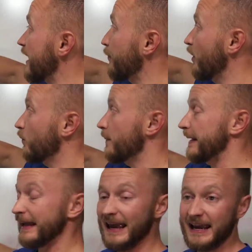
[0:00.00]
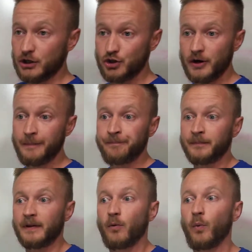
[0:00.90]
1 would be engage.
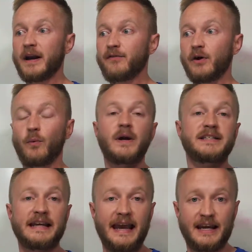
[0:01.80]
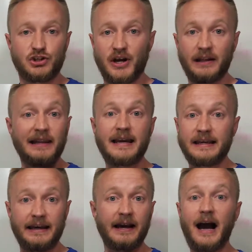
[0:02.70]
What is engage?
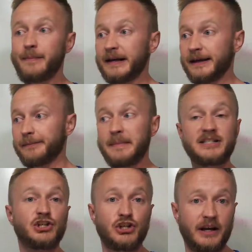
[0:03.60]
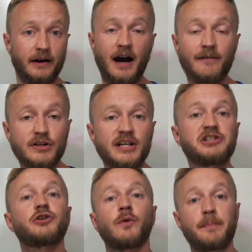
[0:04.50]
Liking, commenting, messaging,
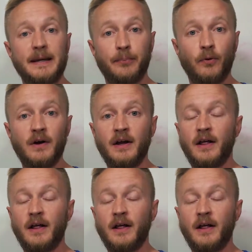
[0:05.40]
conversation with people.